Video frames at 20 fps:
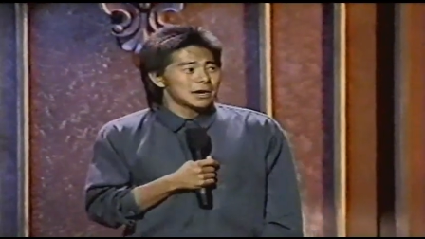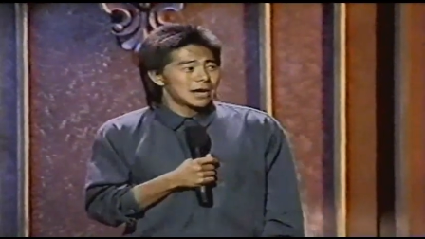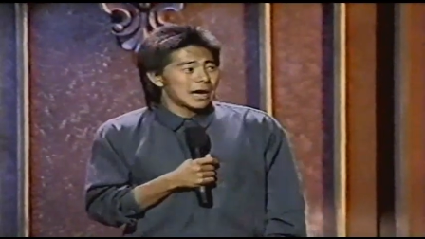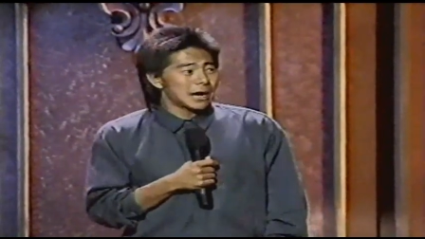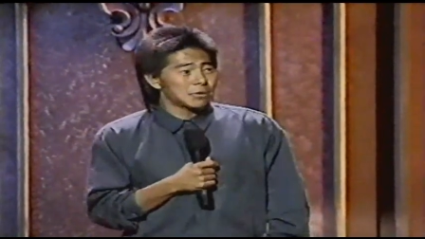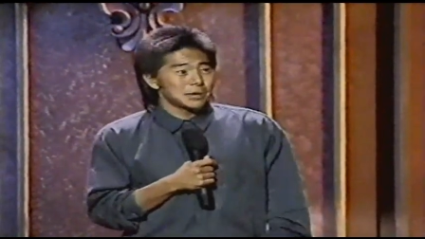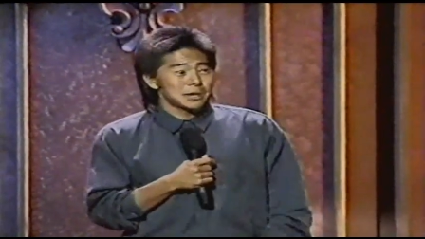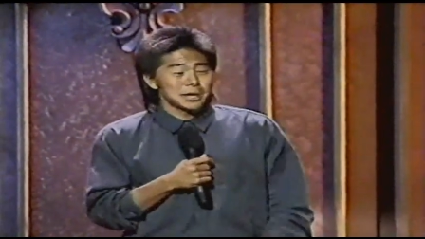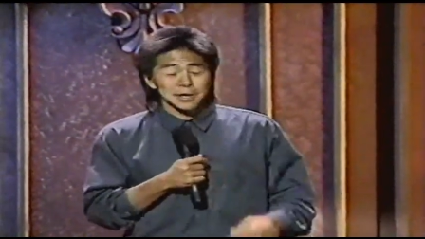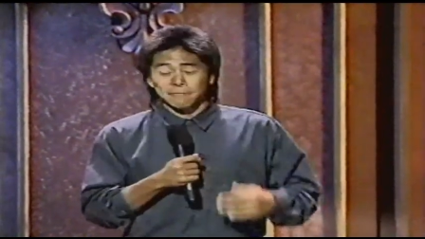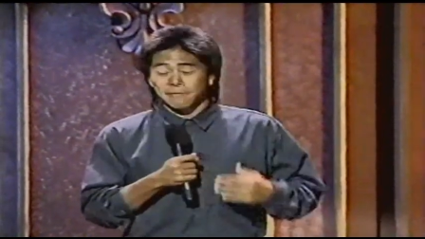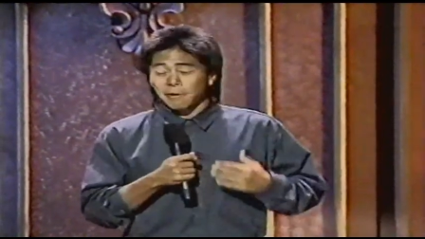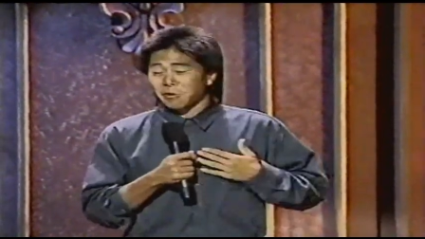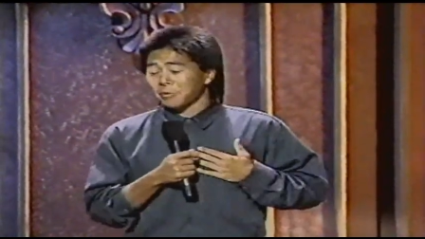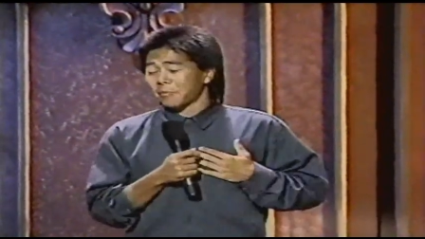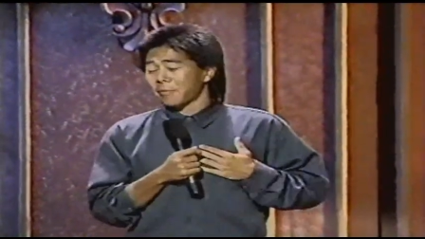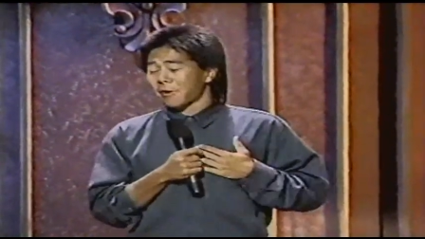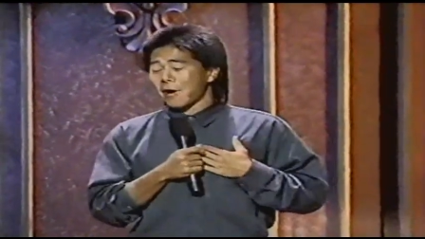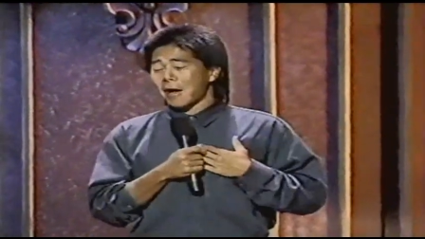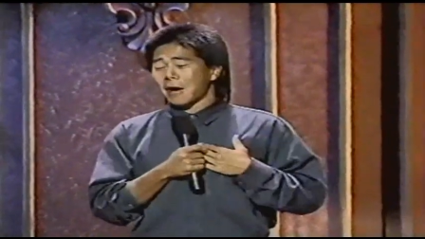I go, "Honey, if I
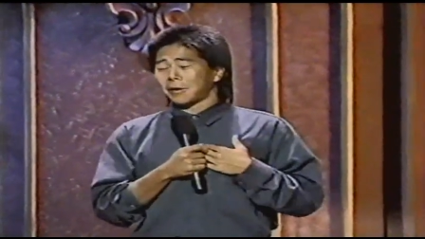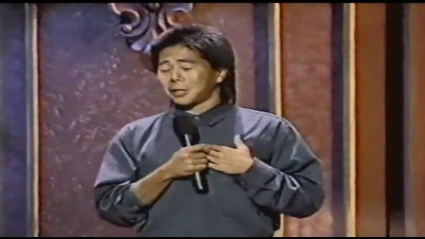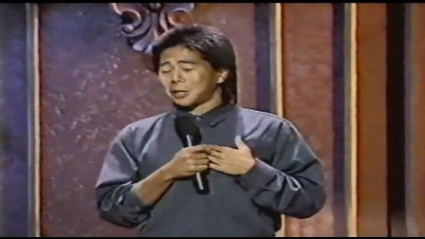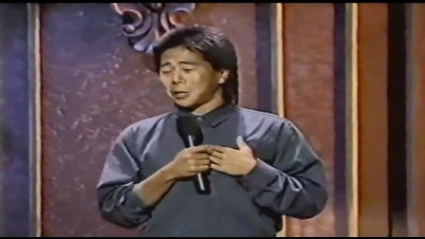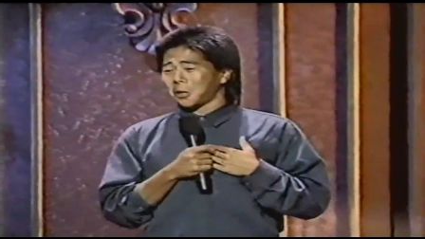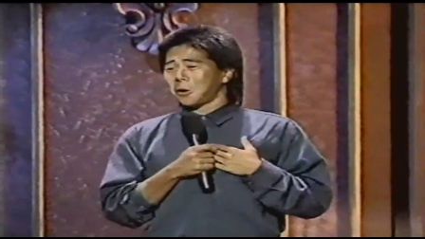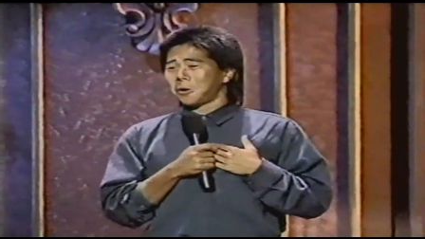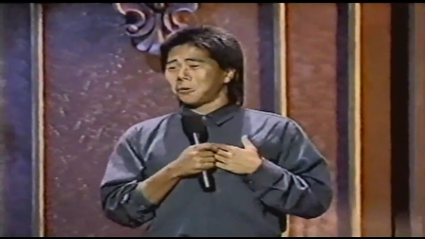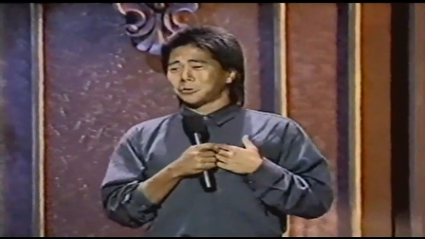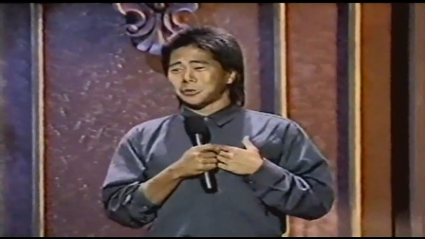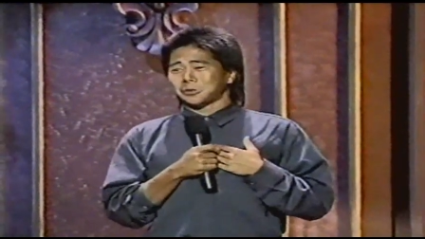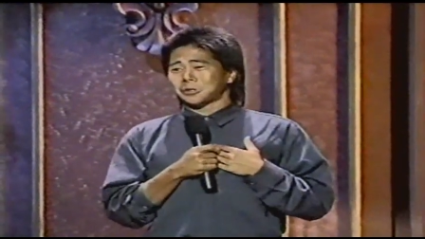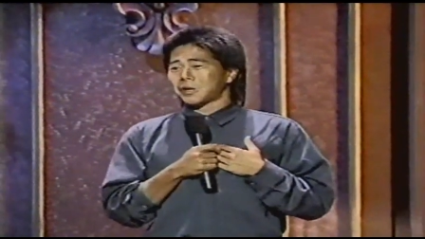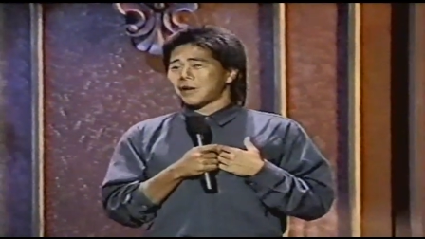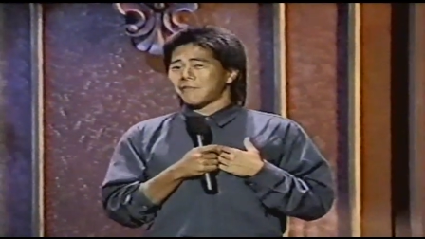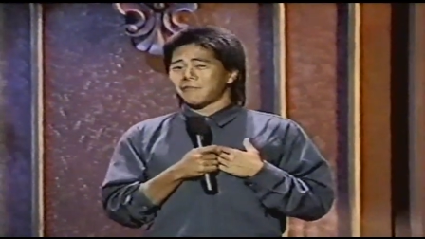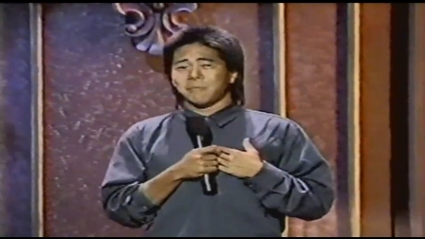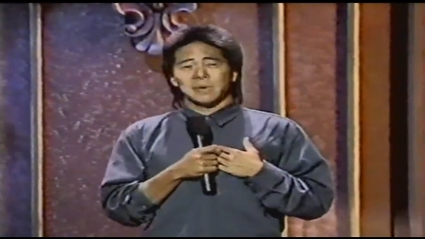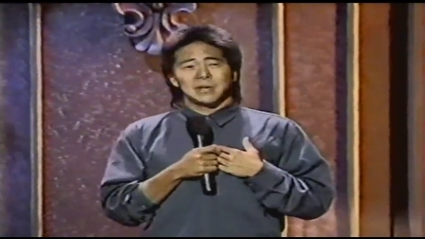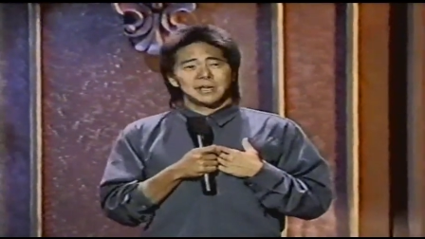want to be around clothes that have
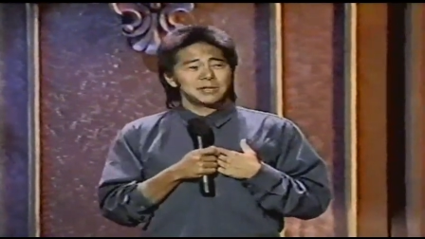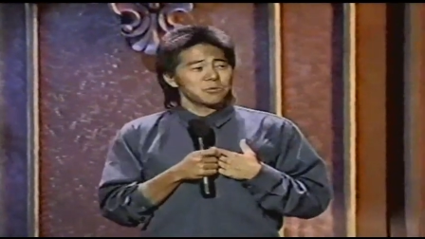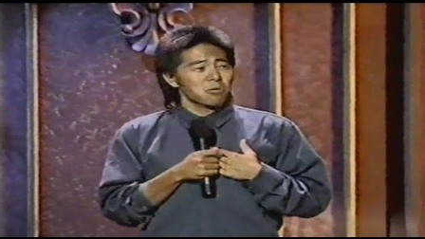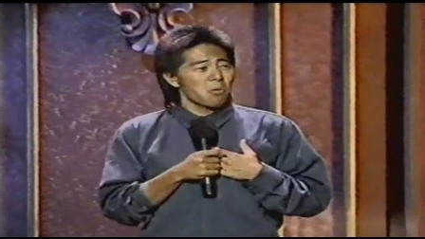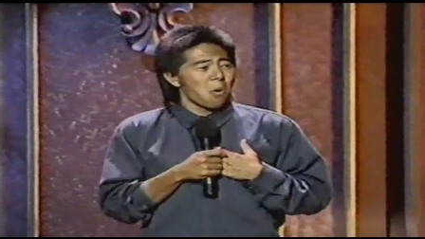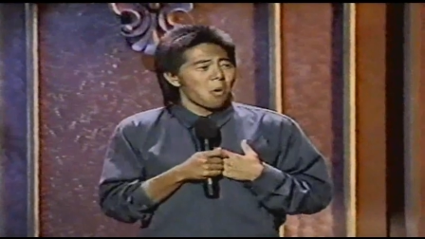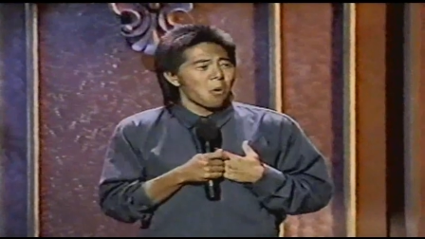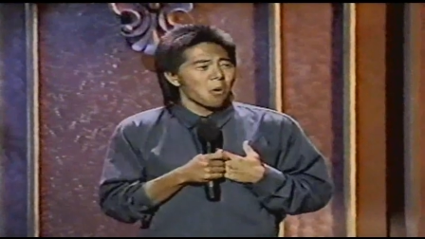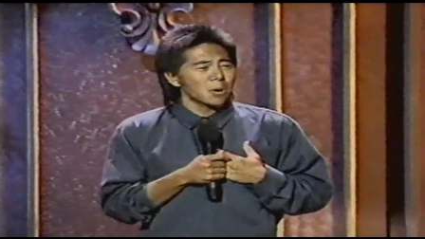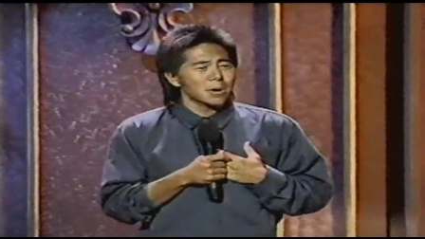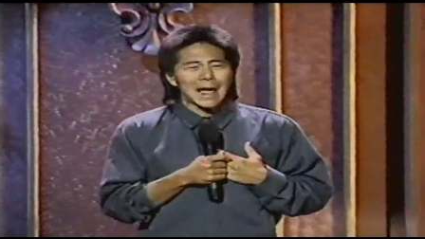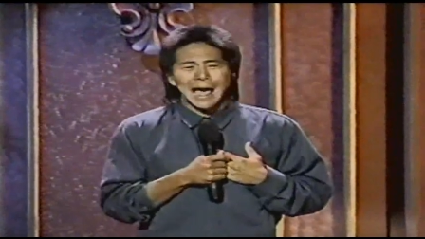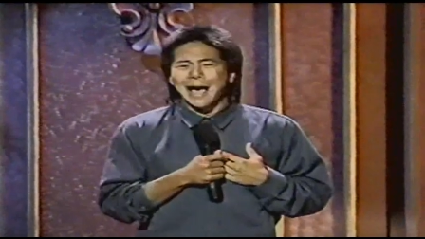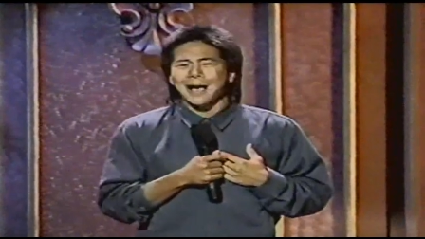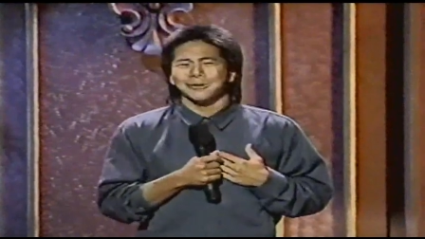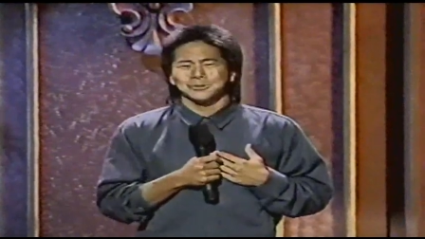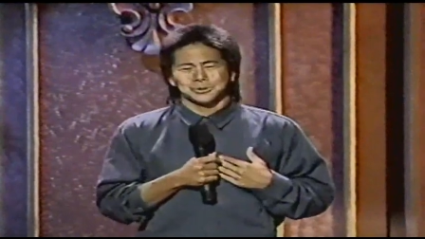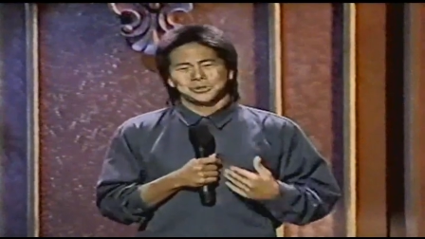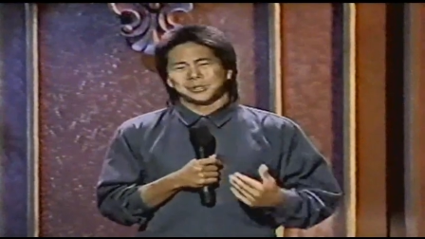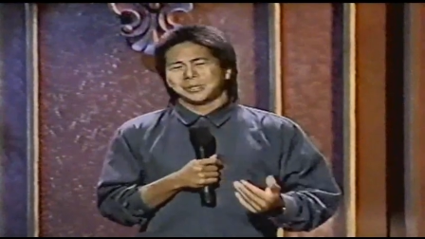never been worn,
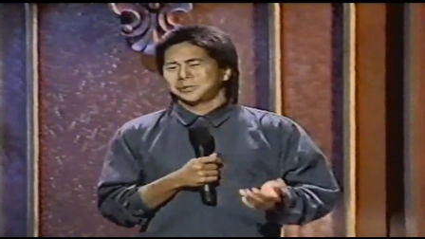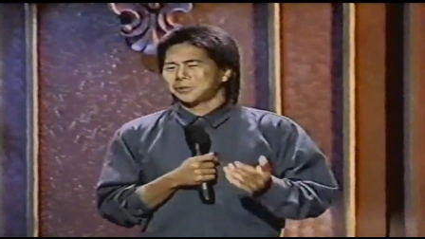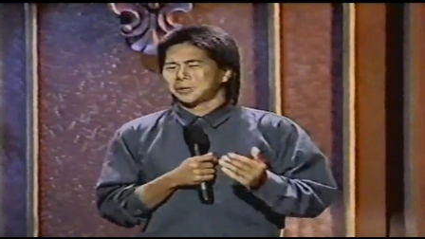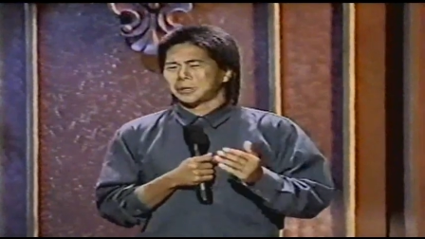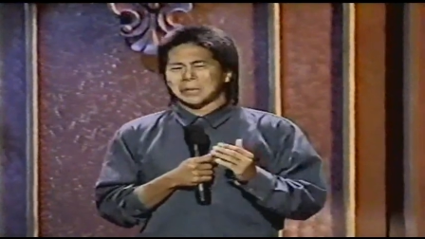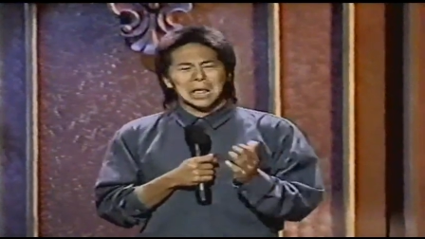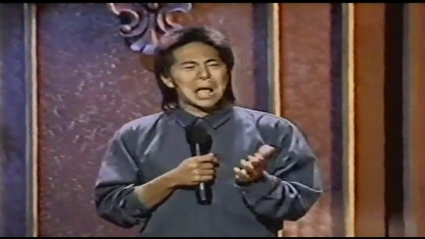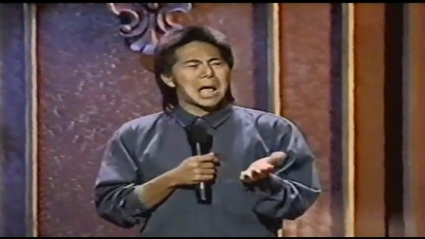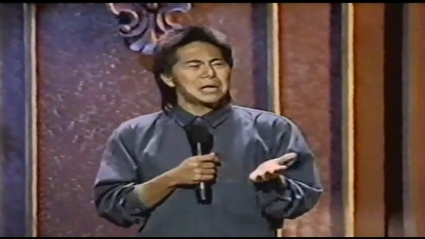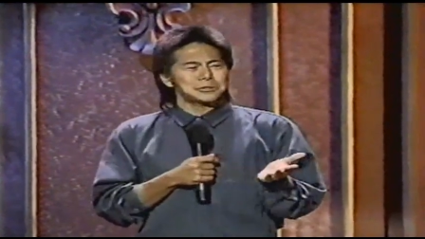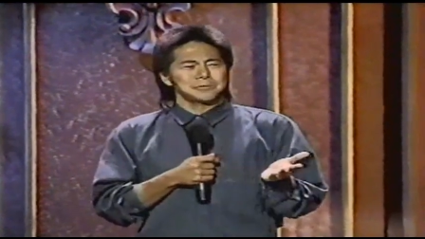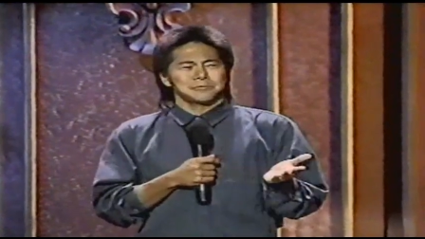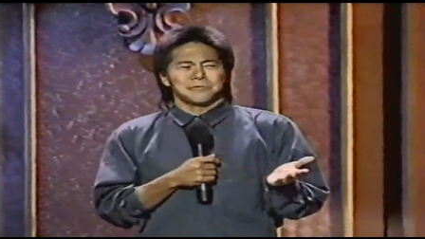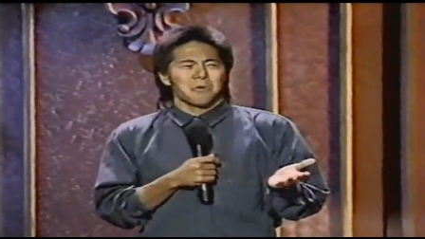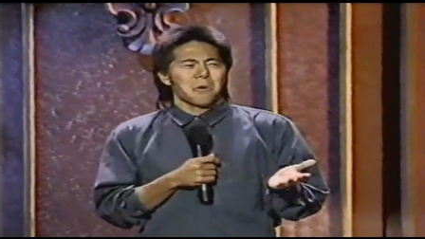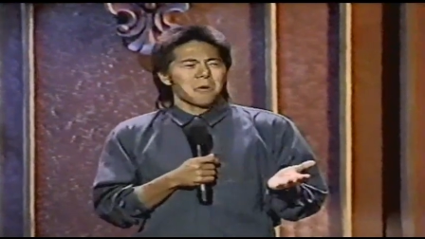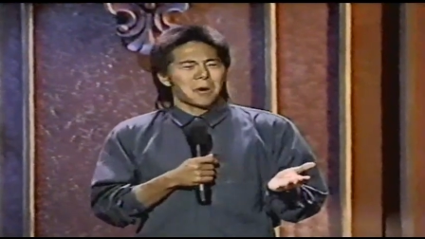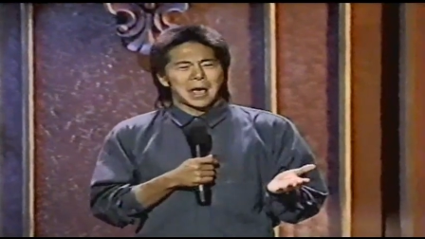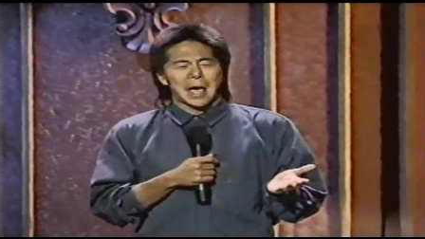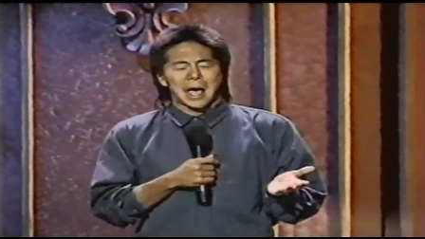I'll sit in your closet
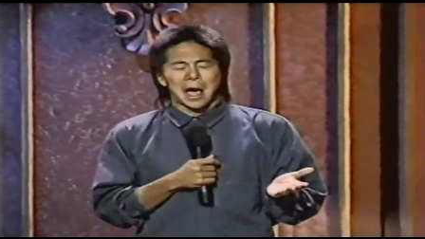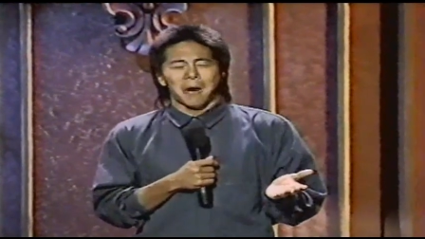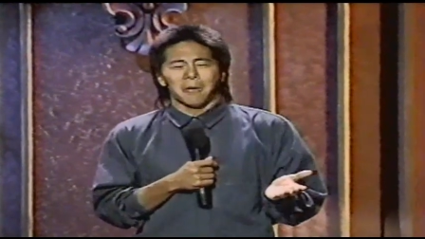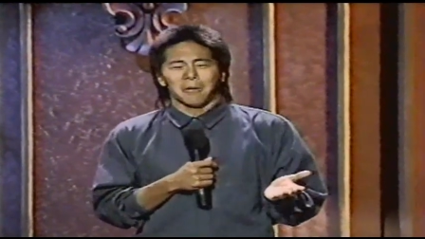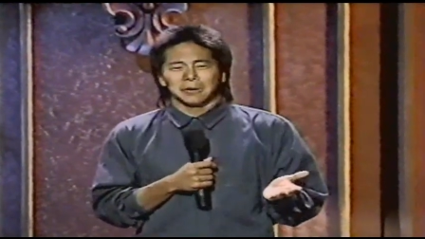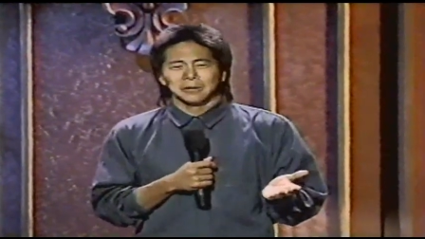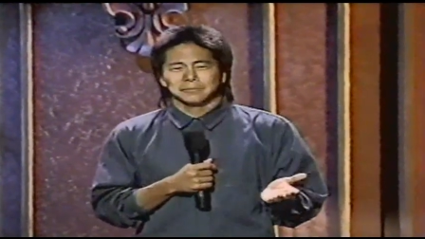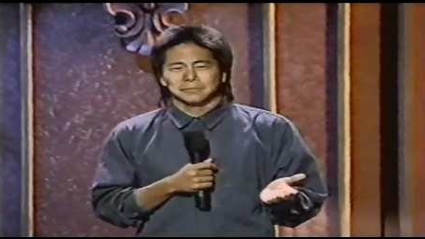for an hour."